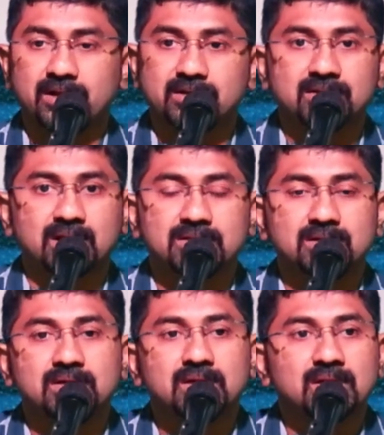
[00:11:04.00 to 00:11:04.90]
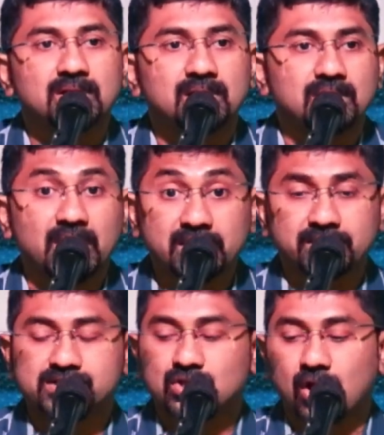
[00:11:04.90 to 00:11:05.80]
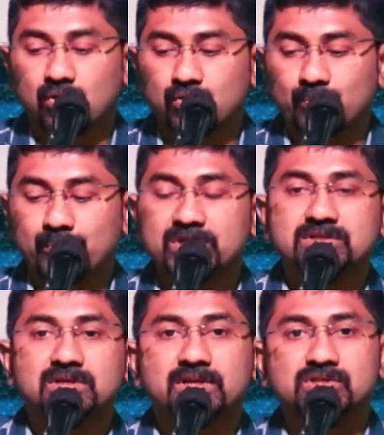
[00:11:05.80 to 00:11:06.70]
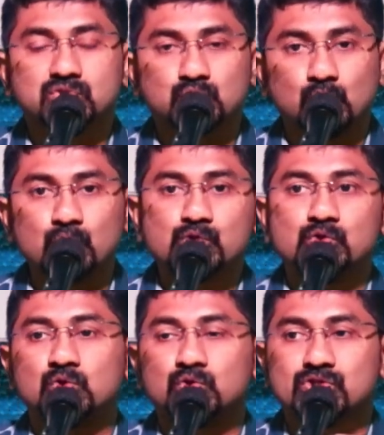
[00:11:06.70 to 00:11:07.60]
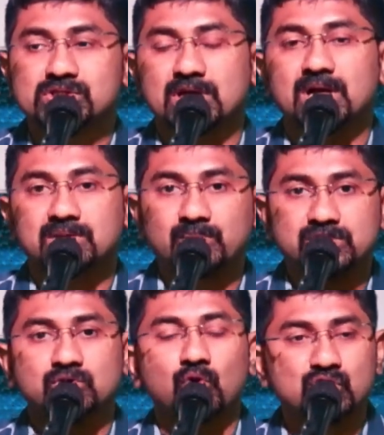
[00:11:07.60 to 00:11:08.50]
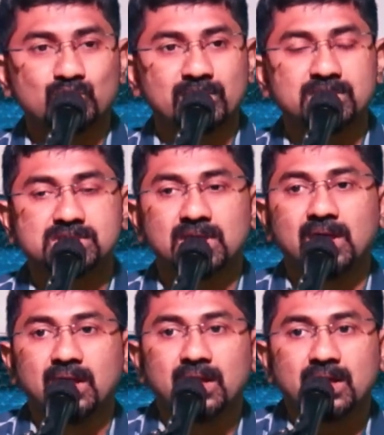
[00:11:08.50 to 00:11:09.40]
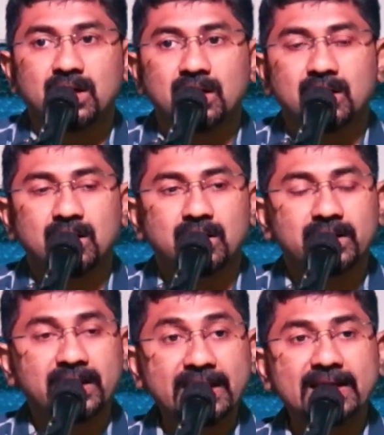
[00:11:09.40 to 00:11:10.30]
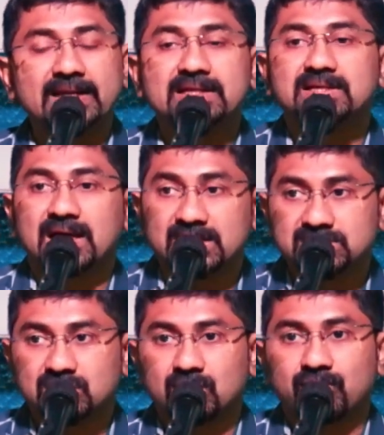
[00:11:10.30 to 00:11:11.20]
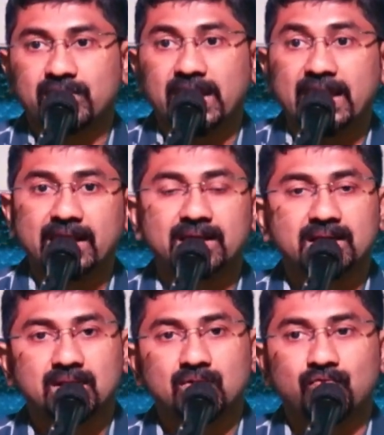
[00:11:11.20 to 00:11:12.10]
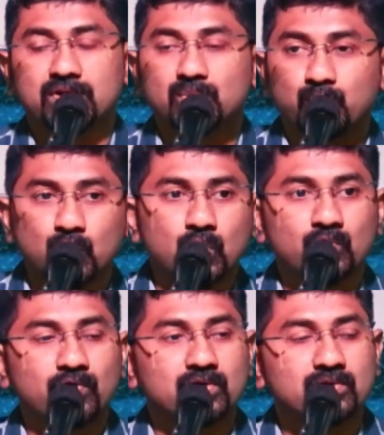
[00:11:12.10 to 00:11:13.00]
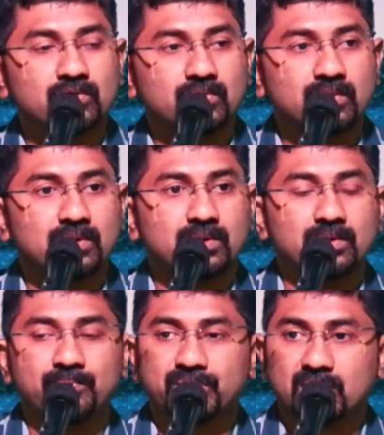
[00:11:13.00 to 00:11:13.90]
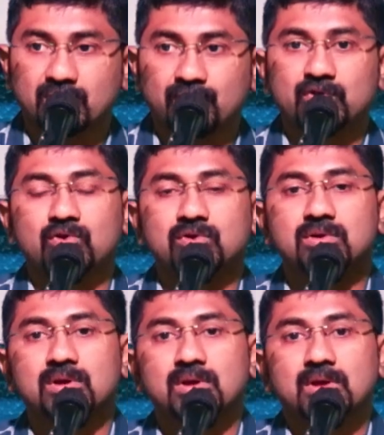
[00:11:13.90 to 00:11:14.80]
and other countries, how missionaries chose to start mission hospitals, creating the culture of caring for the poor, for the widowed